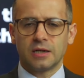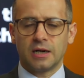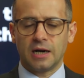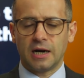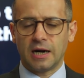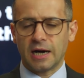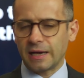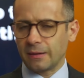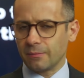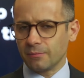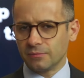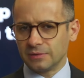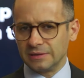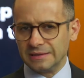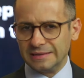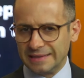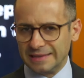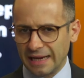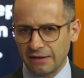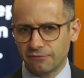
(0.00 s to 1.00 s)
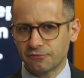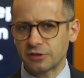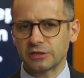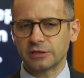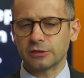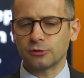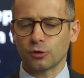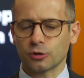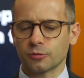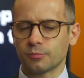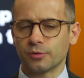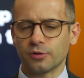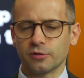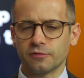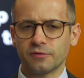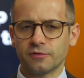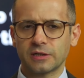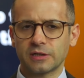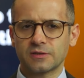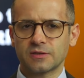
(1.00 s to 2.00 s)
I am definitely not
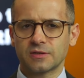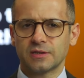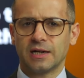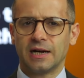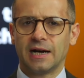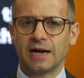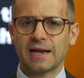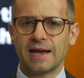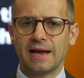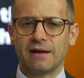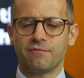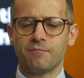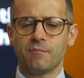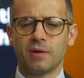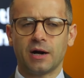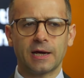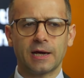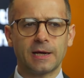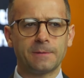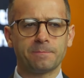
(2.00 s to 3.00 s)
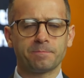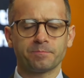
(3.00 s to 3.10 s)
perfect. I have my